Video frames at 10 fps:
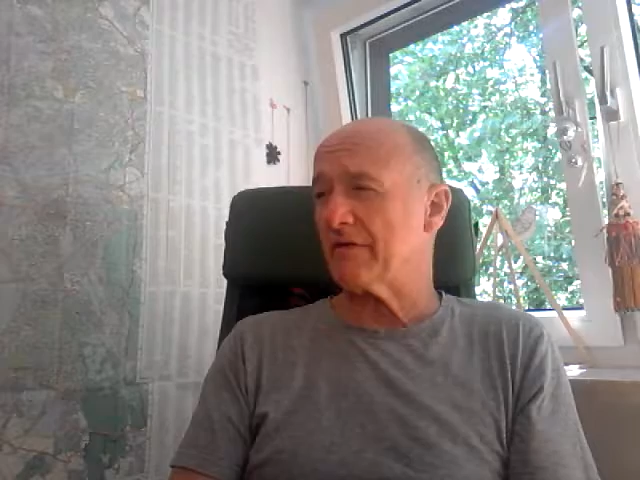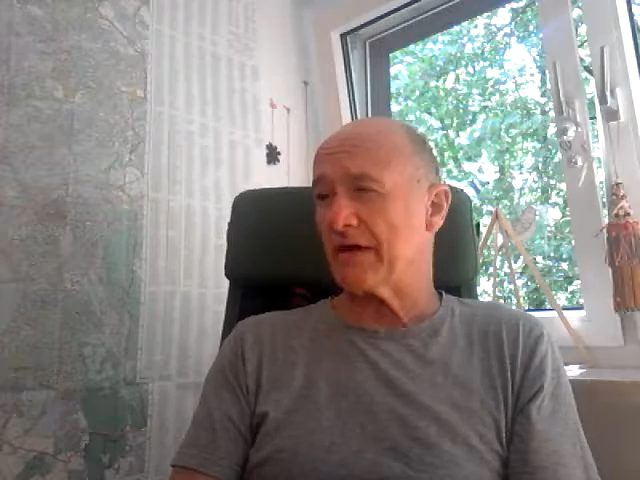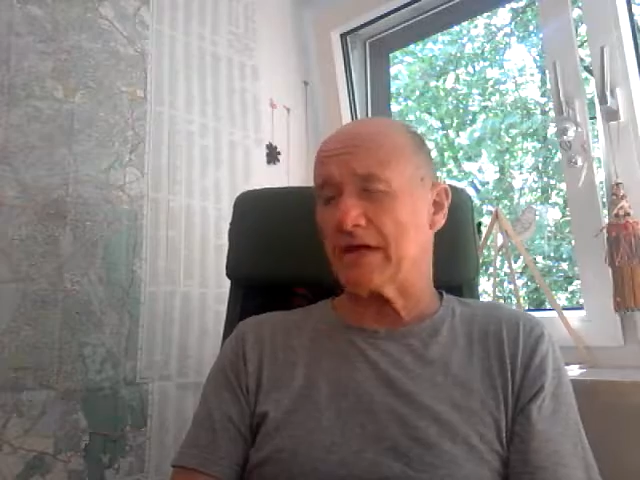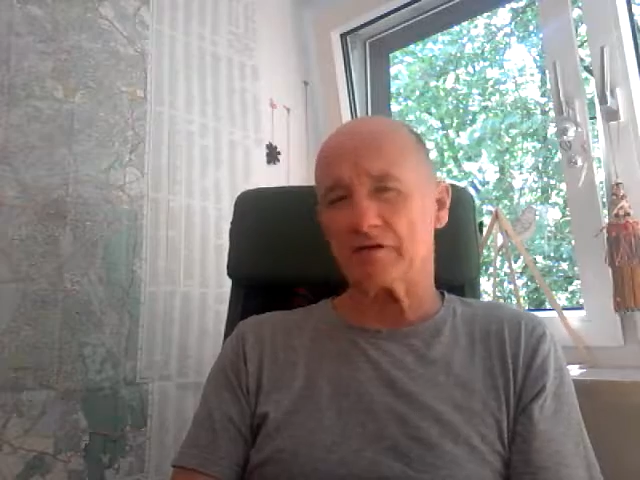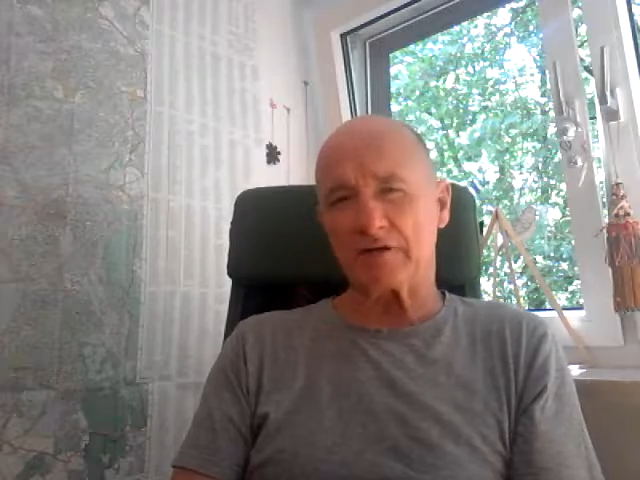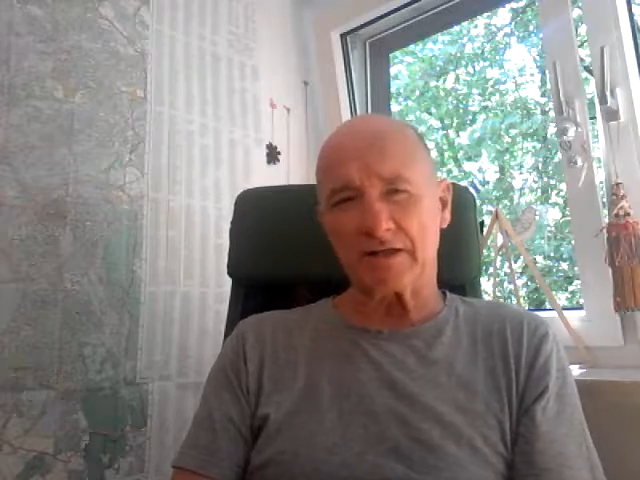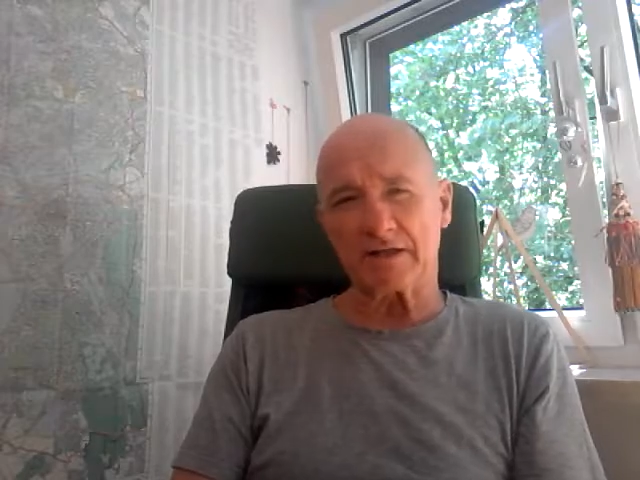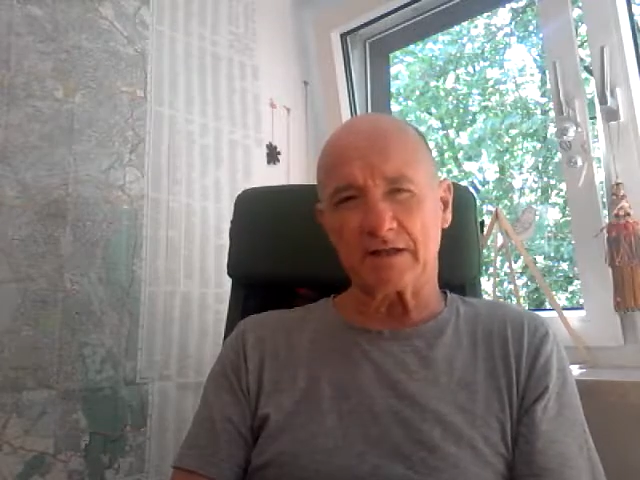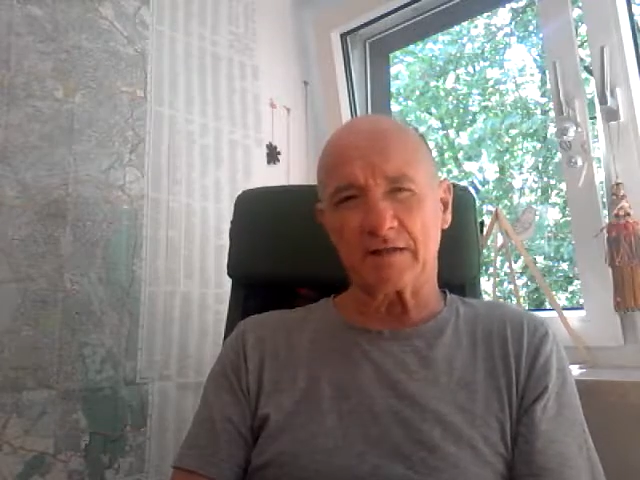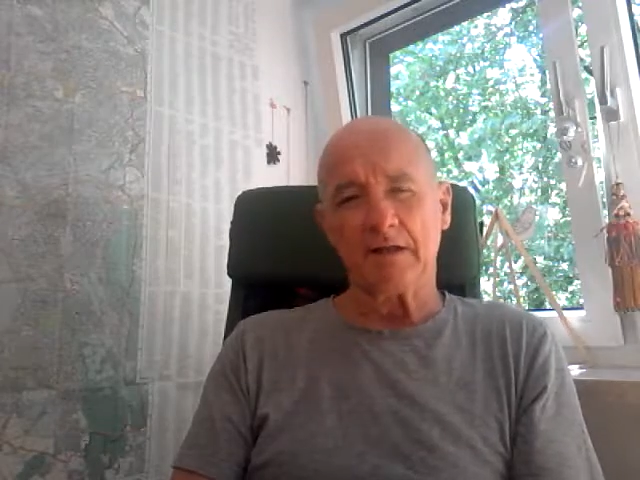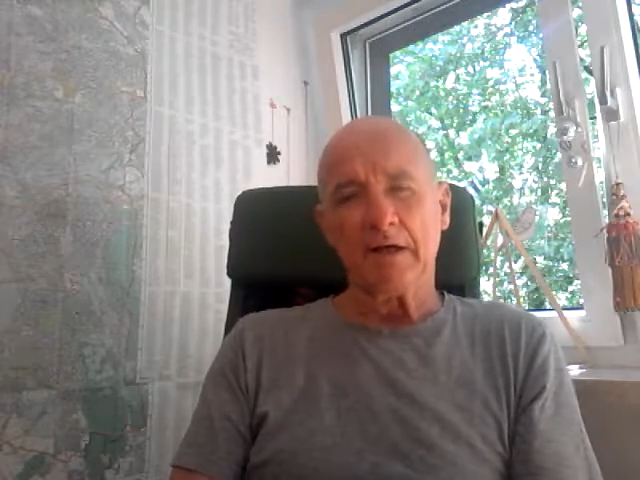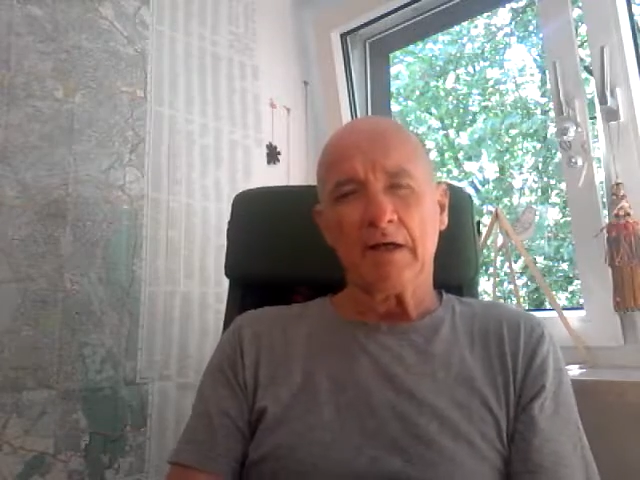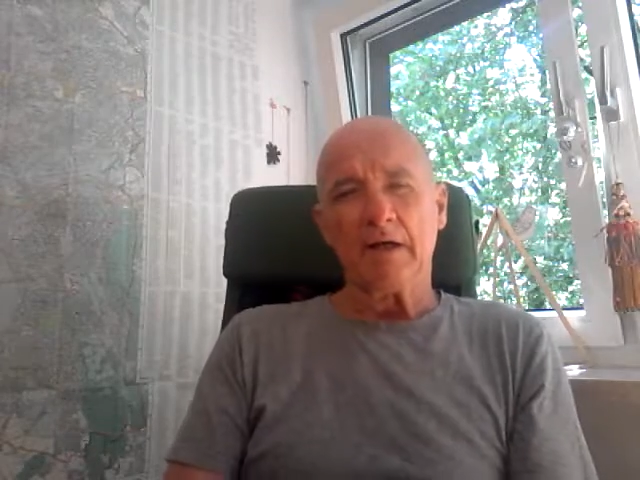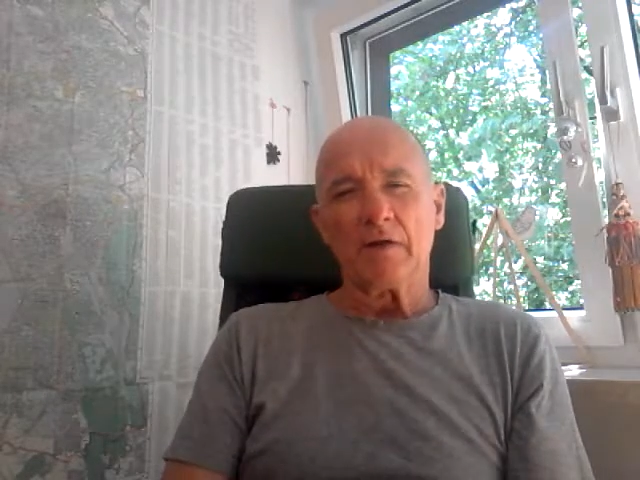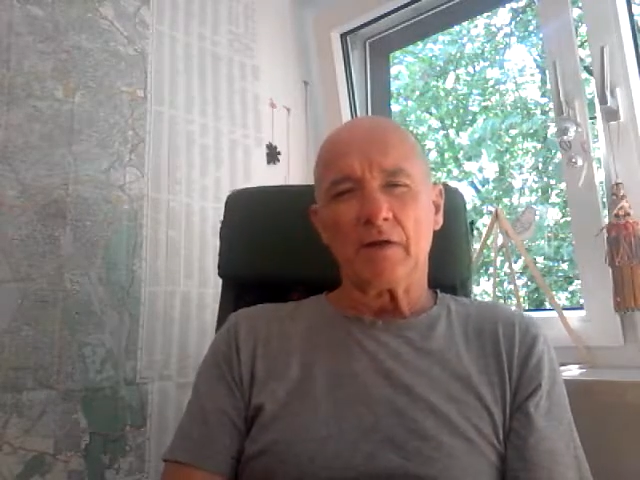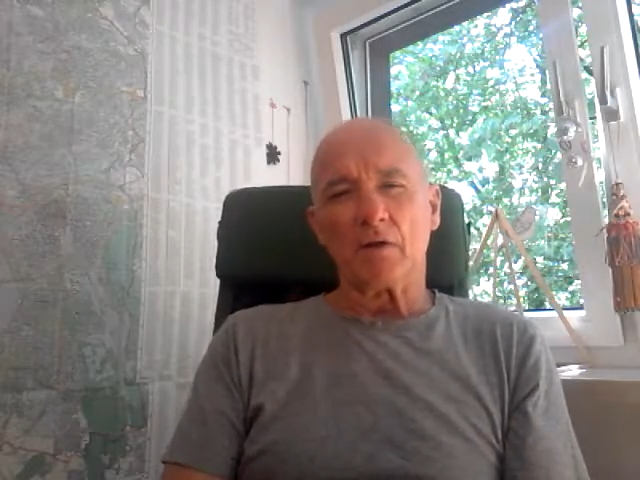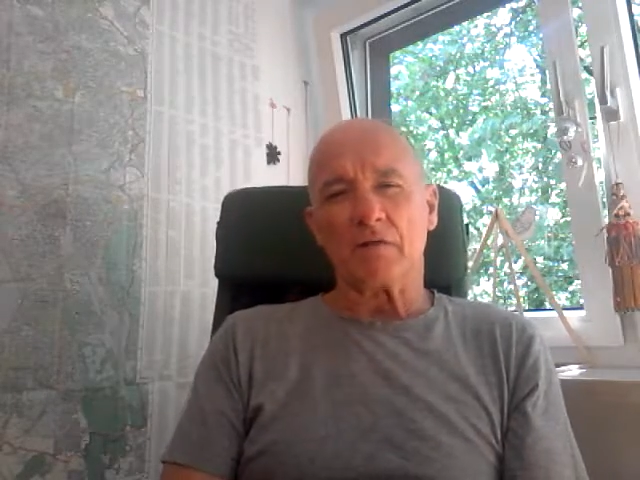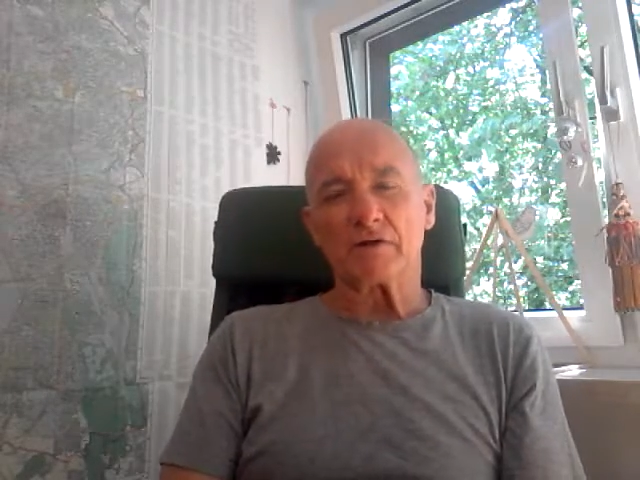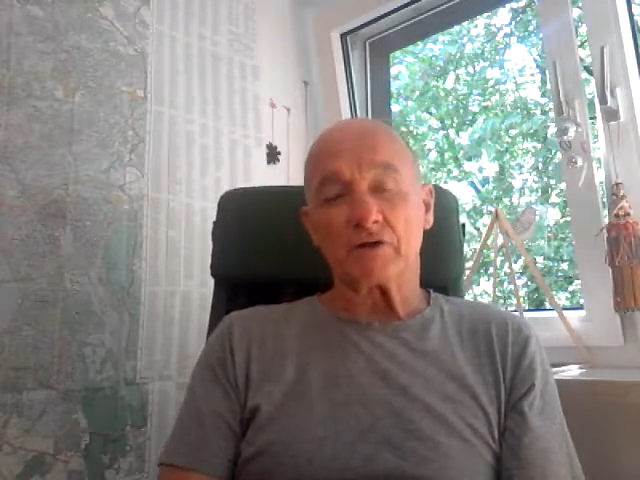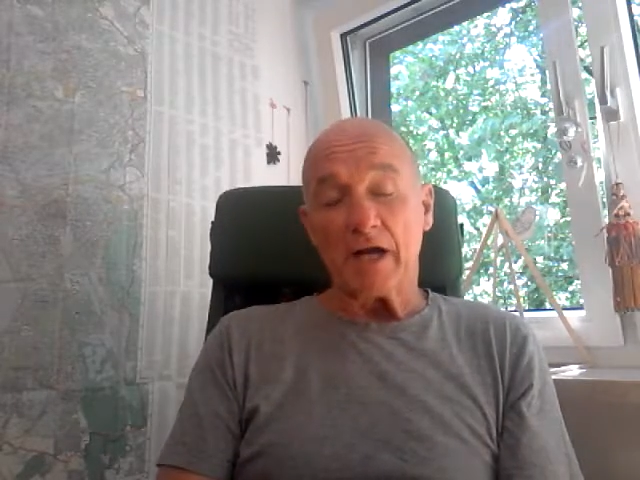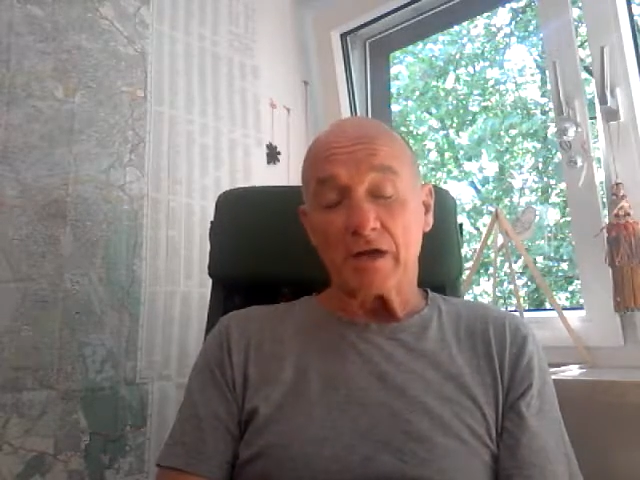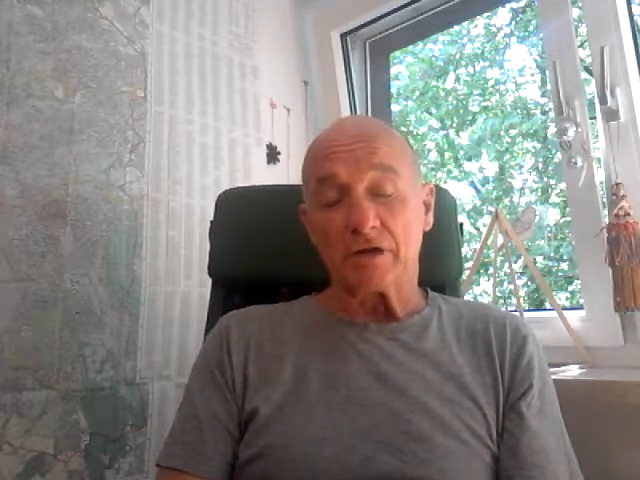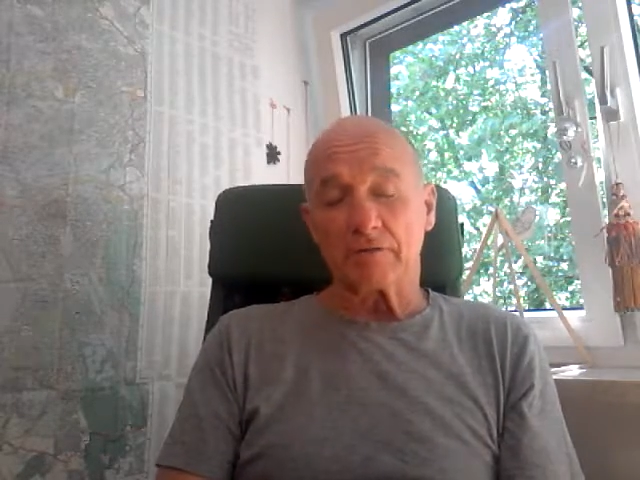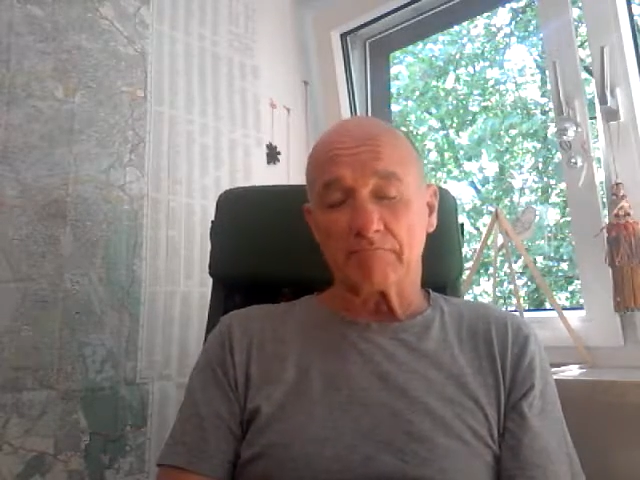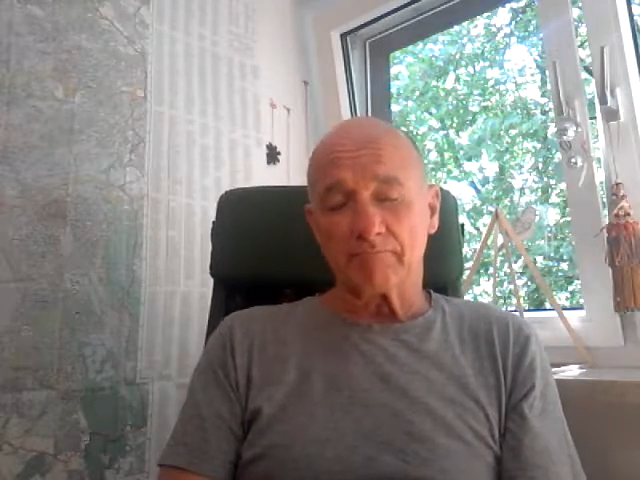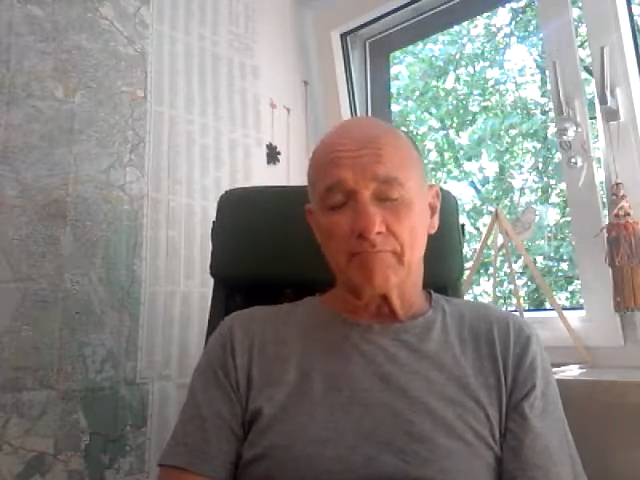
very interesting. The law of attraction.